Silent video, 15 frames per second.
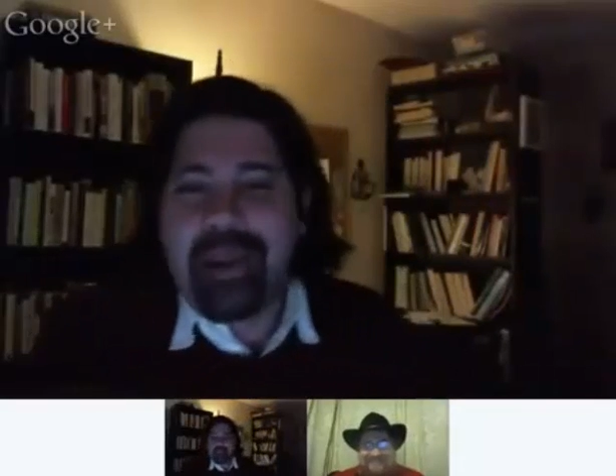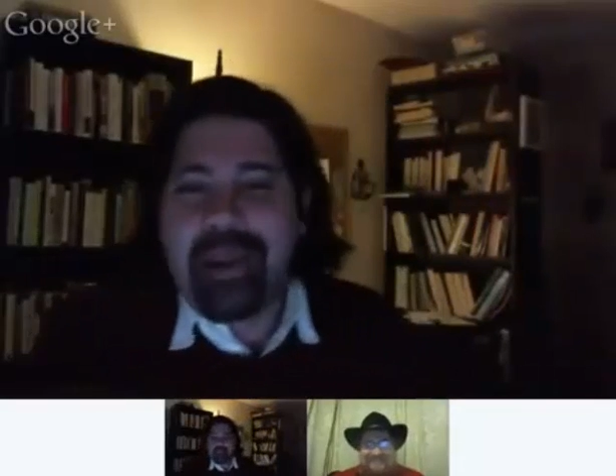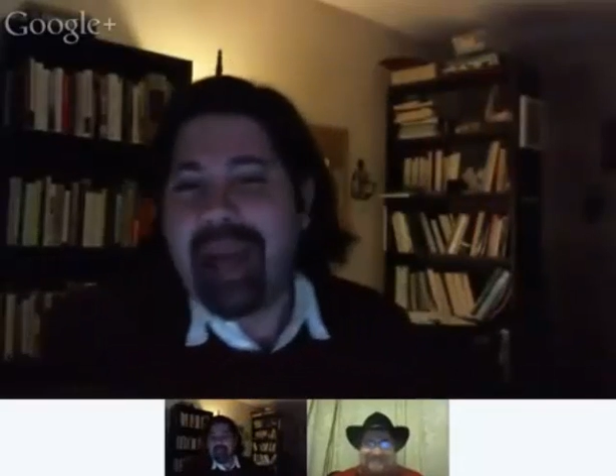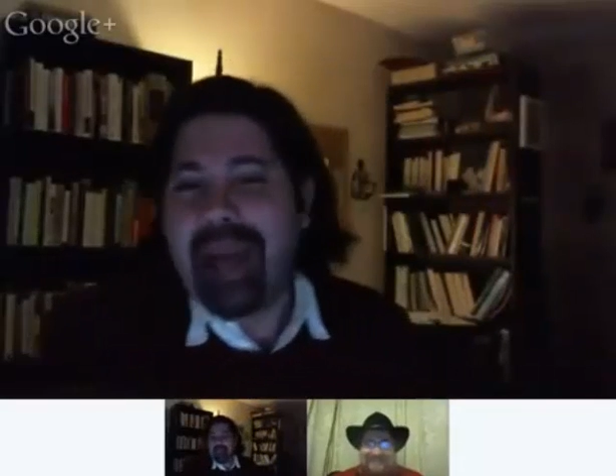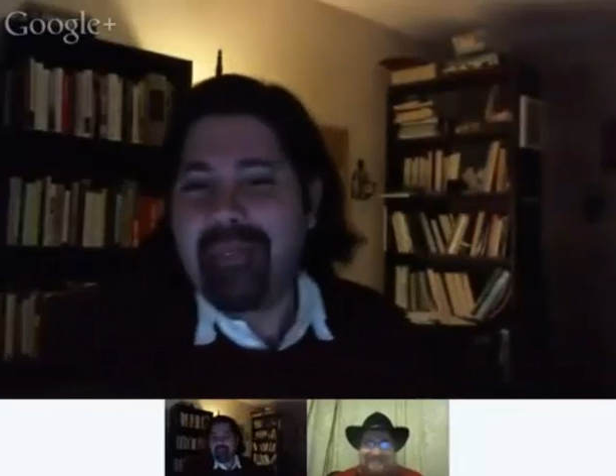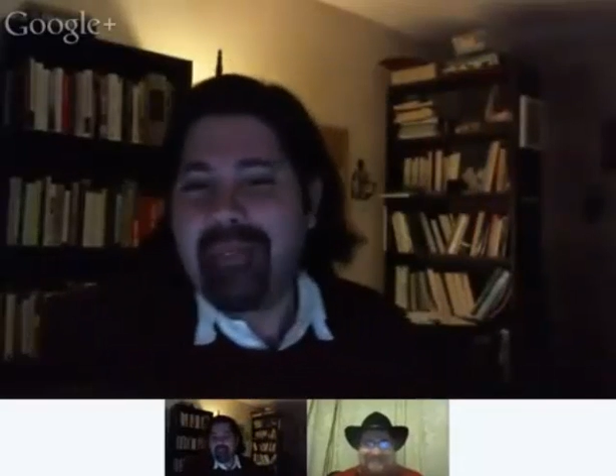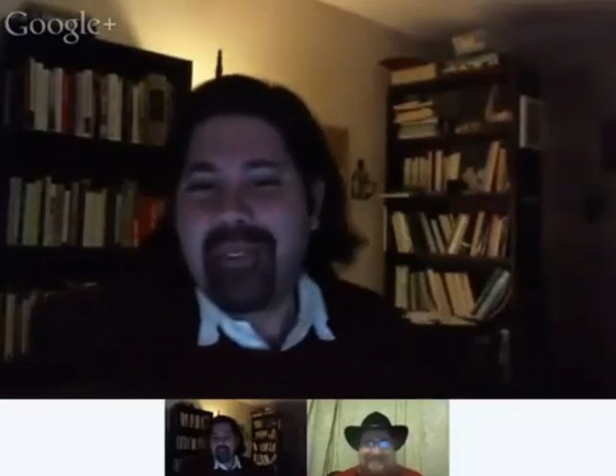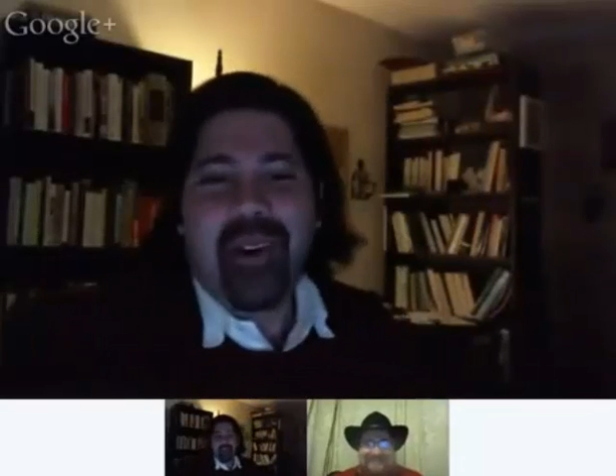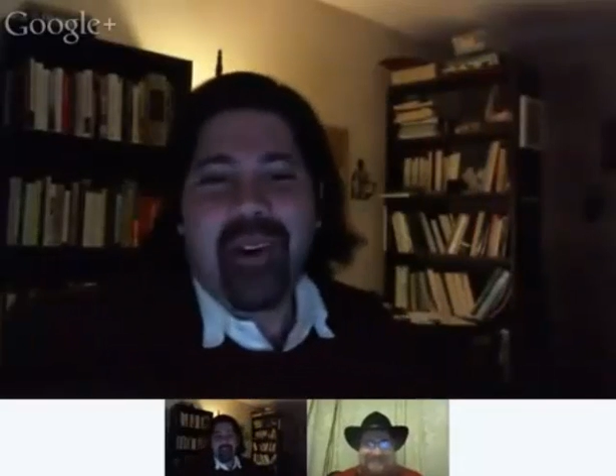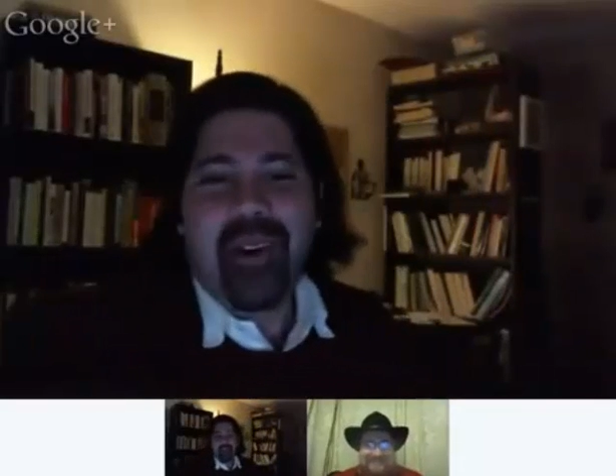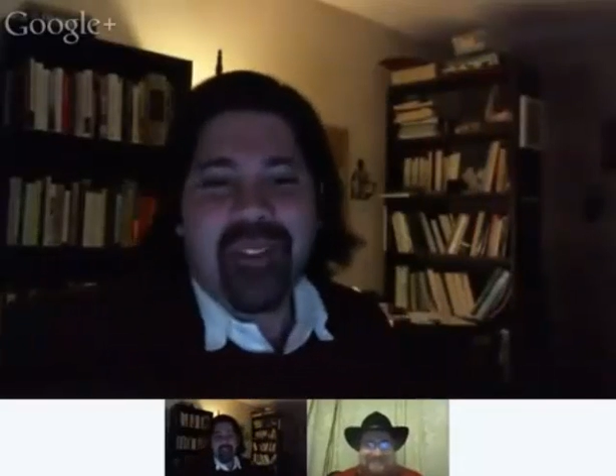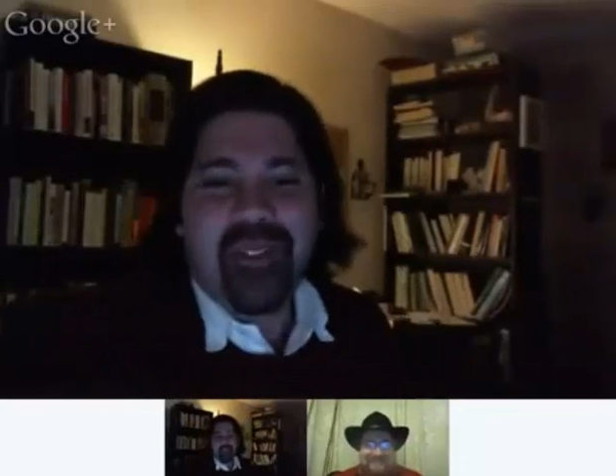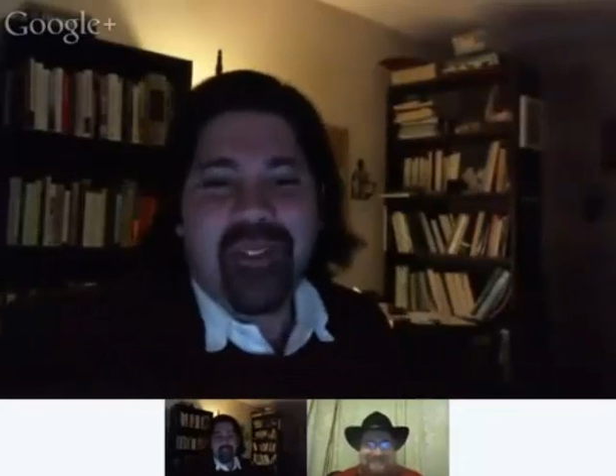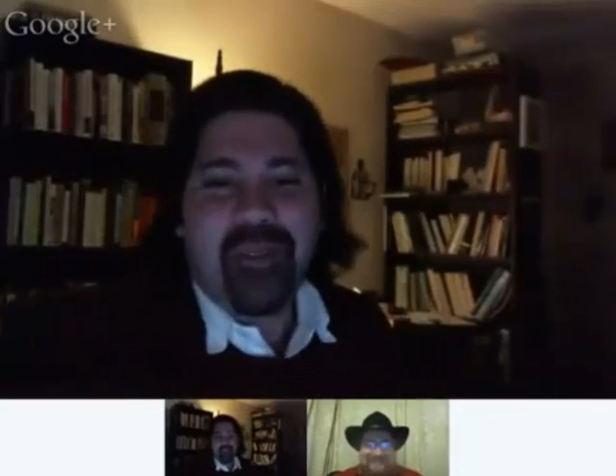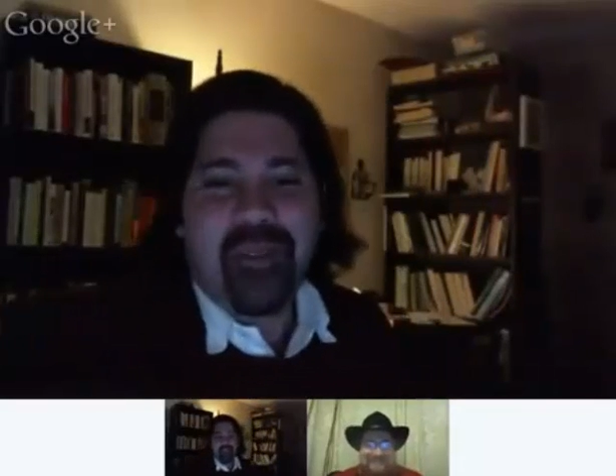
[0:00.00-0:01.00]
Game of
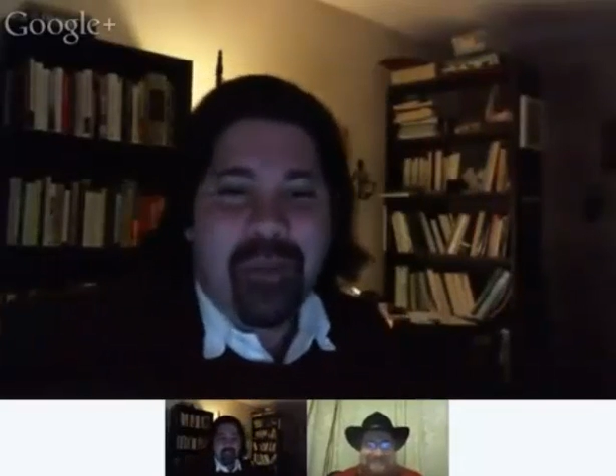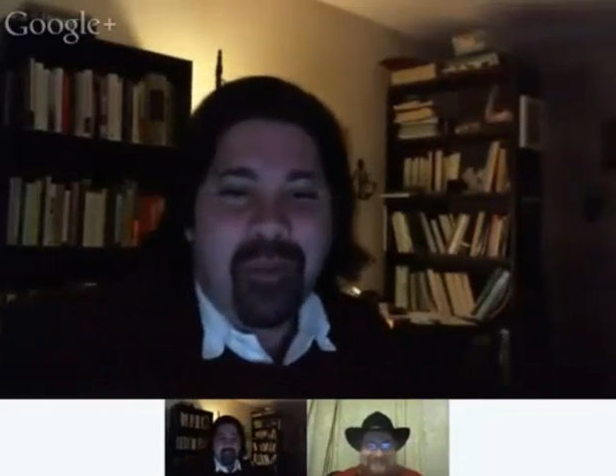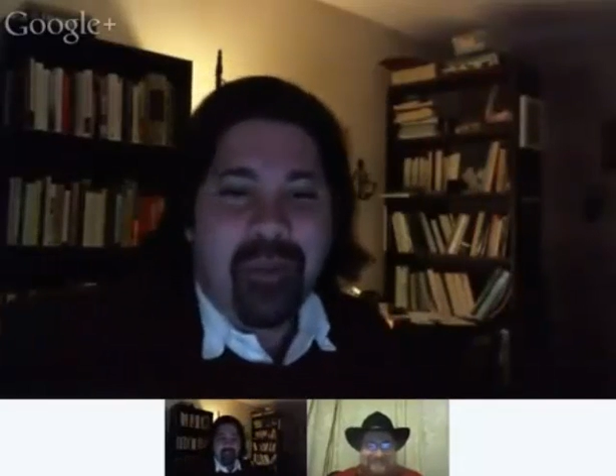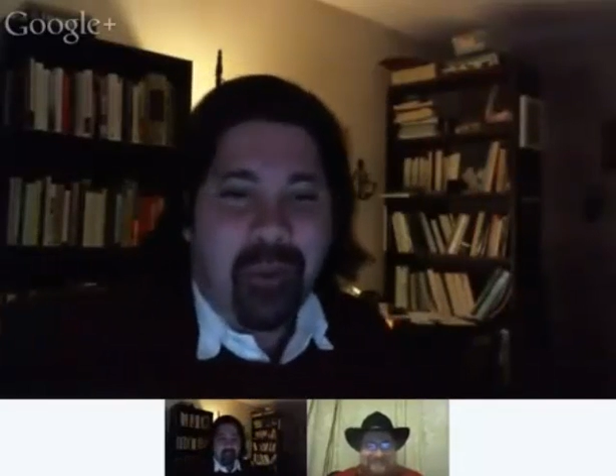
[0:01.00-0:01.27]
Thrones will be